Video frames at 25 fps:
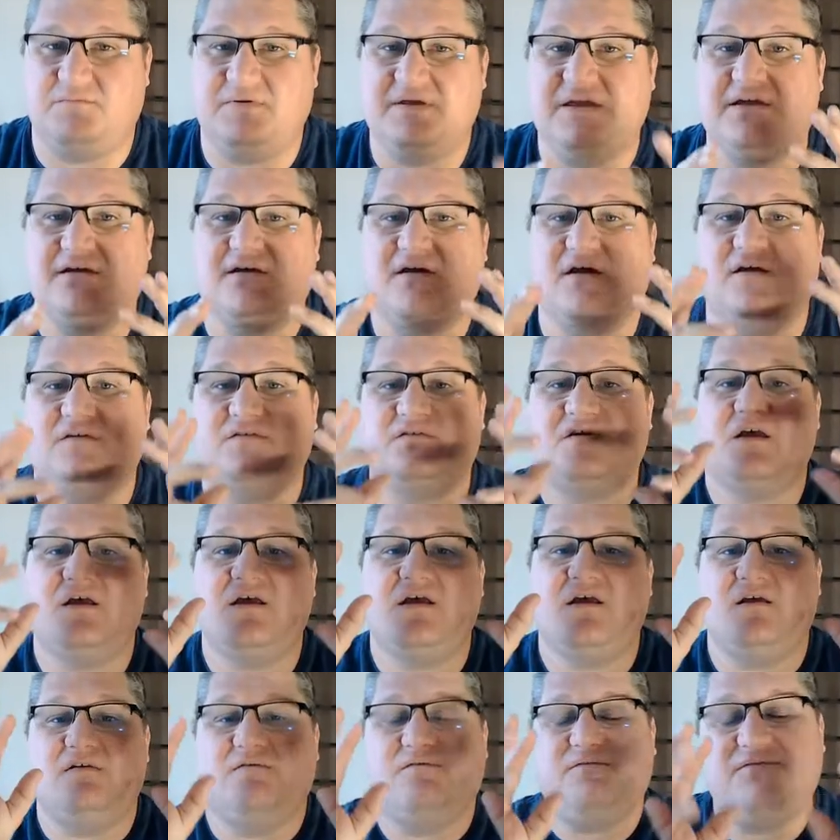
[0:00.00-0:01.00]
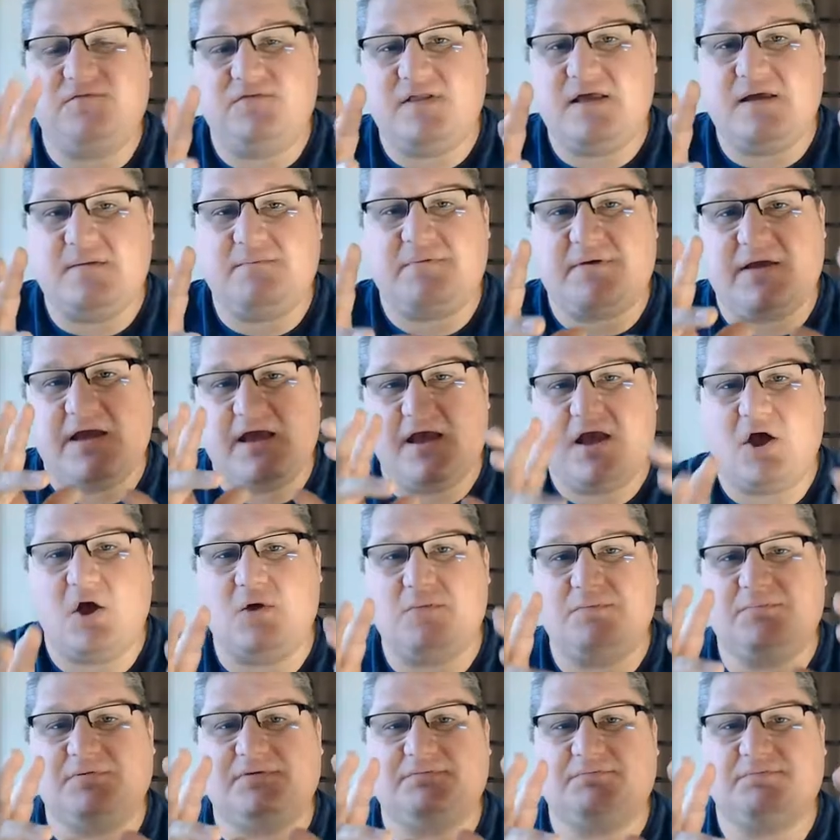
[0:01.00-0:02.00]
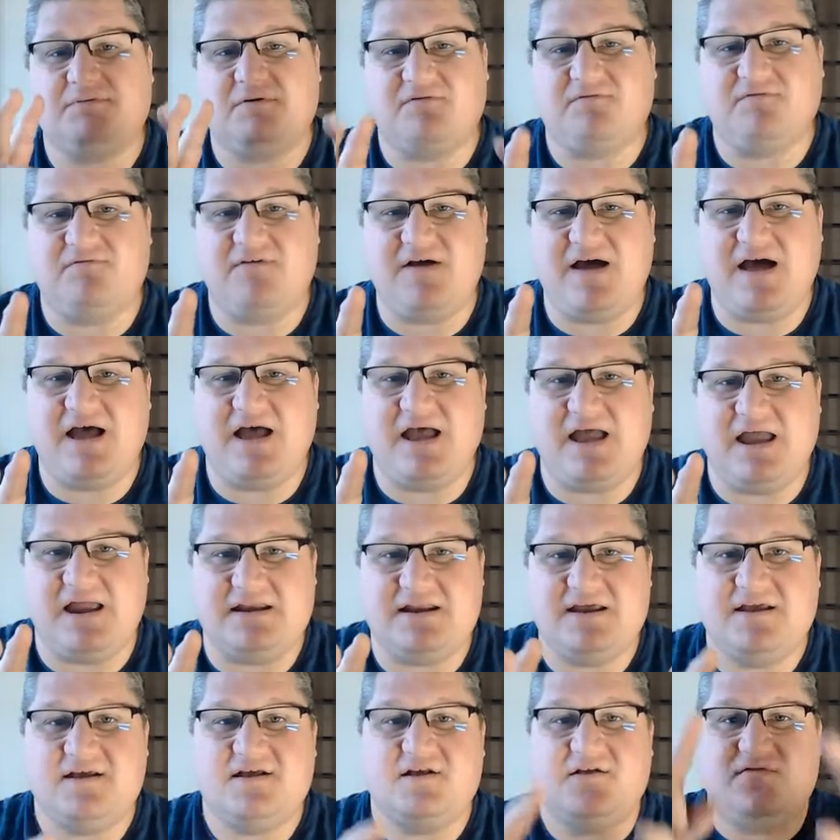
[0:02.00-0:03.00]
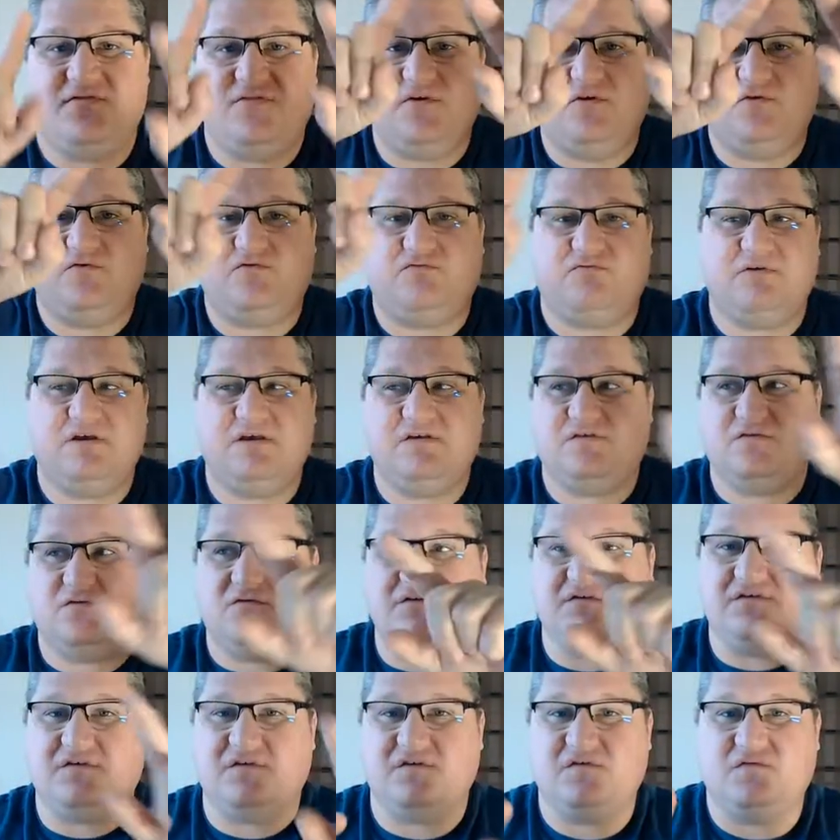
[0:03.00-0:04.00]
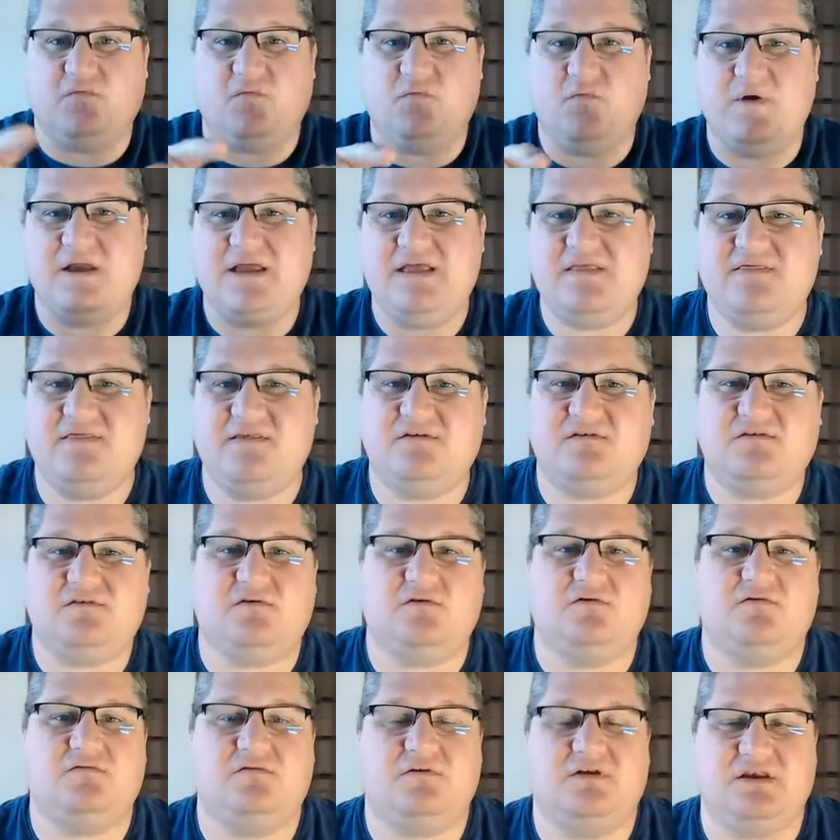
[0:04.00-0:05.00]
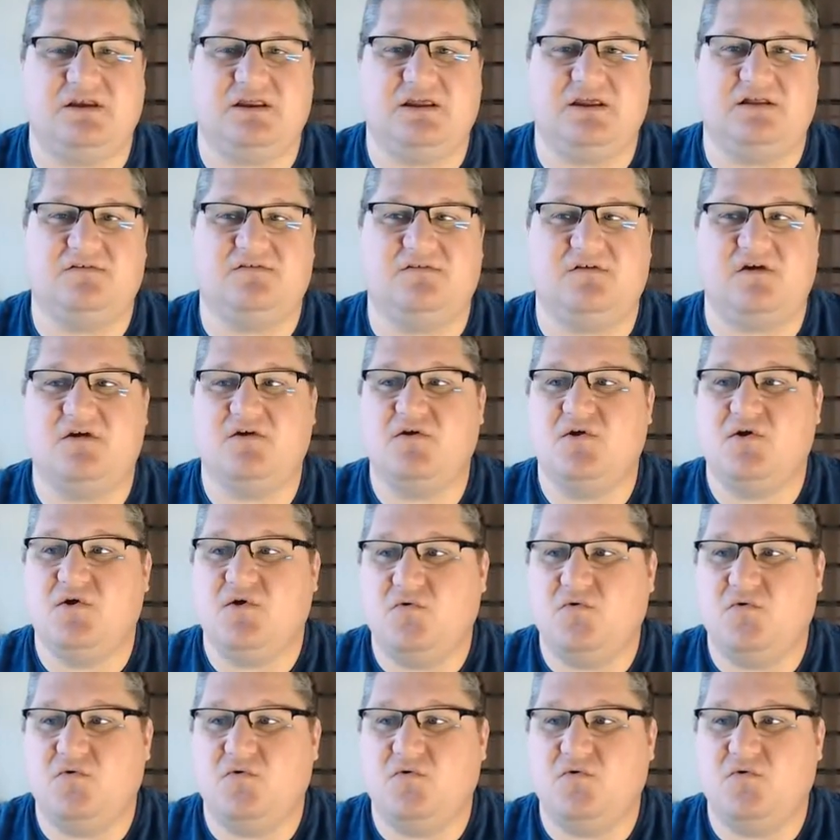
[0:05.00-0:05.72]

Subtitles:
Because flip helps provide those resources when the student needs it,